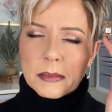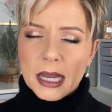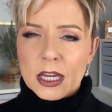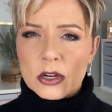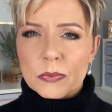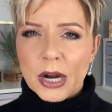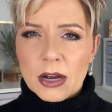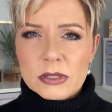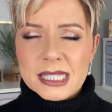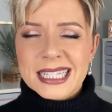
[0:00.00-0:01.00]
make your
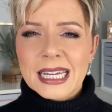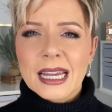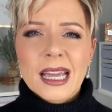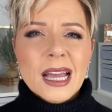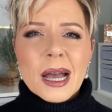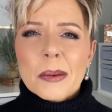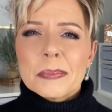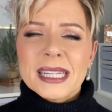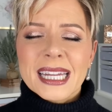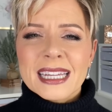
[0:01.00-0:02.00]
brows stick,
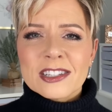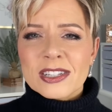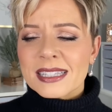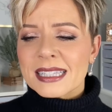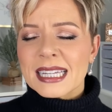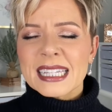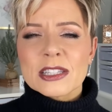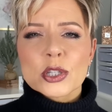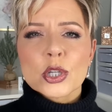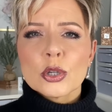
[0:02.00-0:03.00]
but it's just,
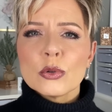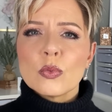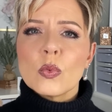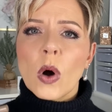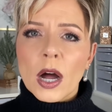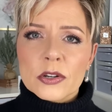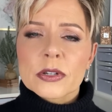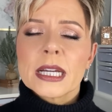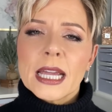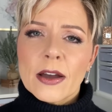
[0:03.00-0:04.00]
it's too
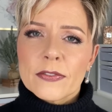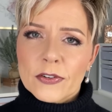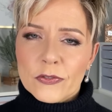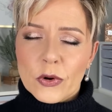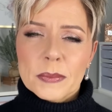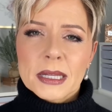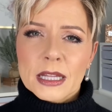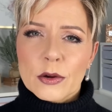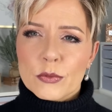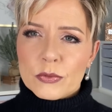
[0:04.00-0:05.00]
watery of a
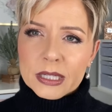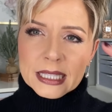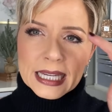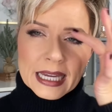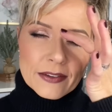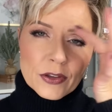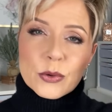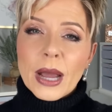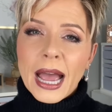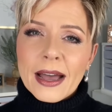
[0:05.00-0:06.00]
formula, really, if you
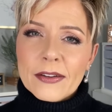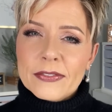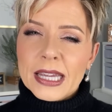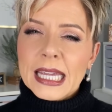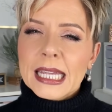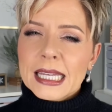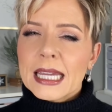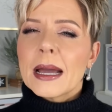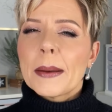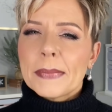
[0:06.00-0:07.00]
have any
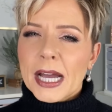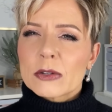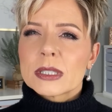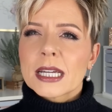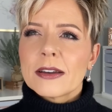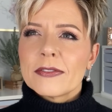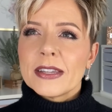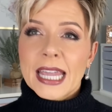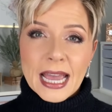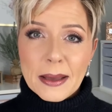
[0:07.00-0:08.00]
amount of
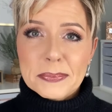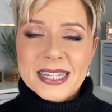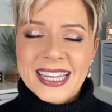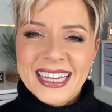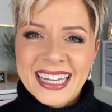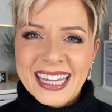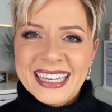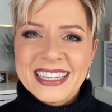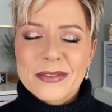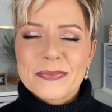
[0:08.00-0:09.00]
gaps in
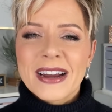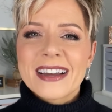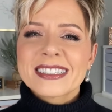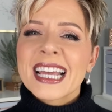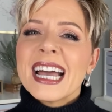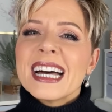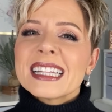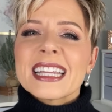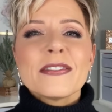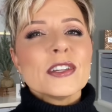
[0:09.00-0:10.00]
your brows.
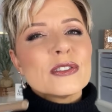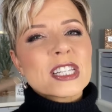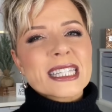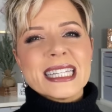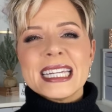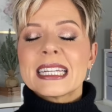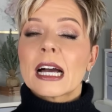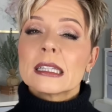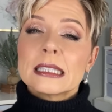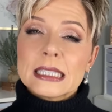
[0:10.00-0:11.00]
Like if you just need a
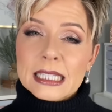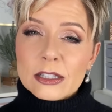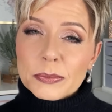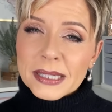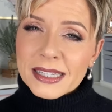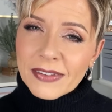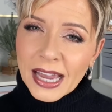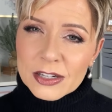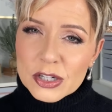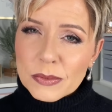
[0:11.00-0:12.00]
little bit of
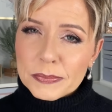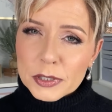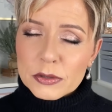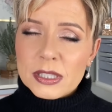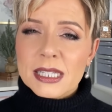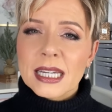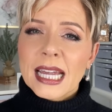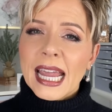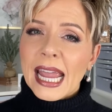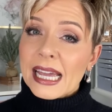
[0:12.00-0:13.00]
extra boost
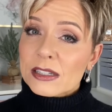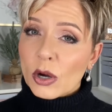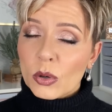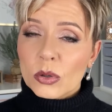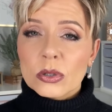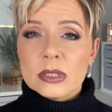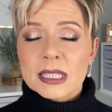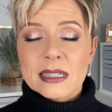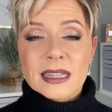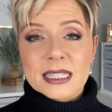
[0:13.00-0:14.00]
and hold,
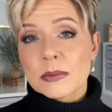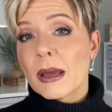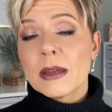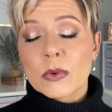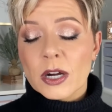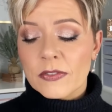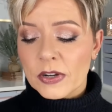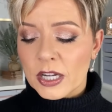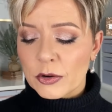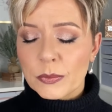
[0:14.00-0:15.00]
this might work for
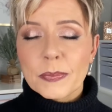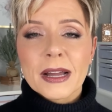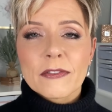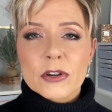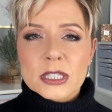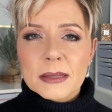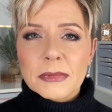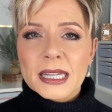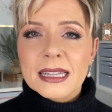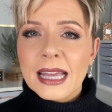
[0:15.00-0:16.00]
you. But for
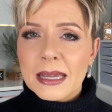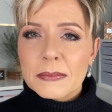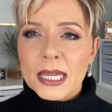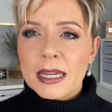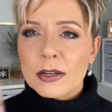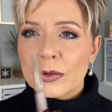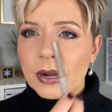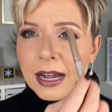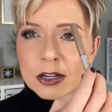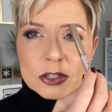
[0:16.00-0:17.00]
somebody like me who
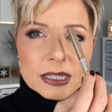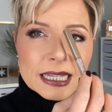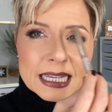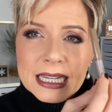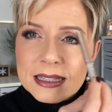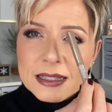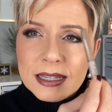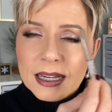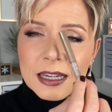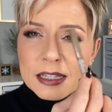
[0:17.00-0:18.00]
actually needs
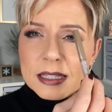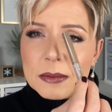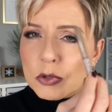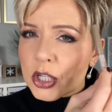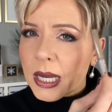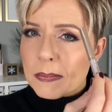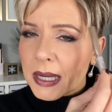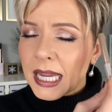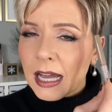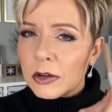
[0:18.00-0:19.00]
some shaping
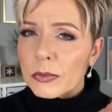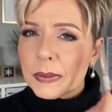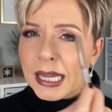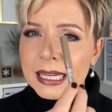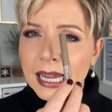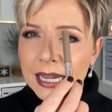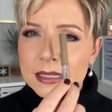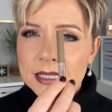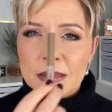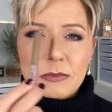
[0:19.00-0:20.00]
help and has
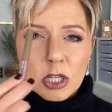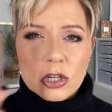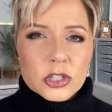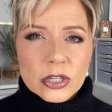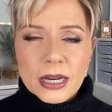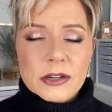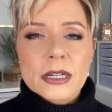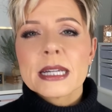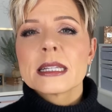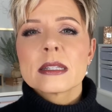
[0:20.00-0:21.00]
some larger
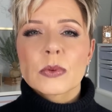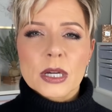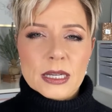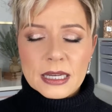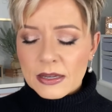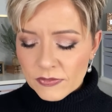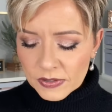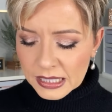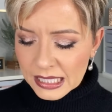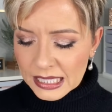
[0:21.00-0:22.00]
areas where you need
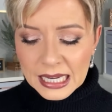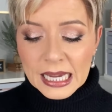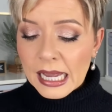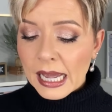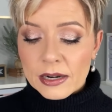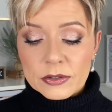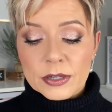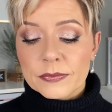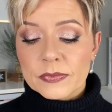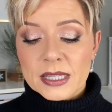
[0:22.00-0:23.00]
fill in, I don't
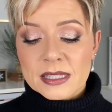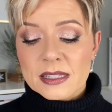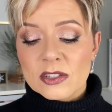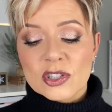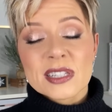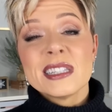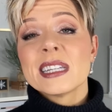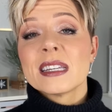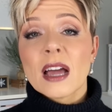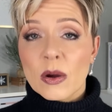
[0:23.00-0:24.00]
know, this just
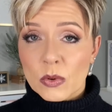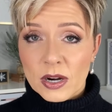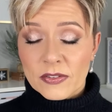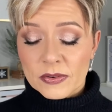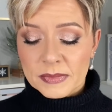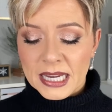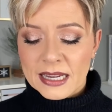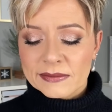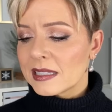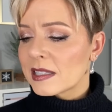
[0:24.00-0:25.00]
did not work for
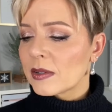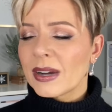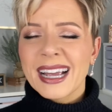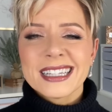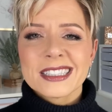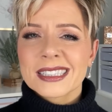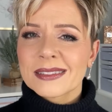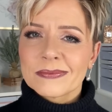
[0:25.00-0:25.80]
me. So I just,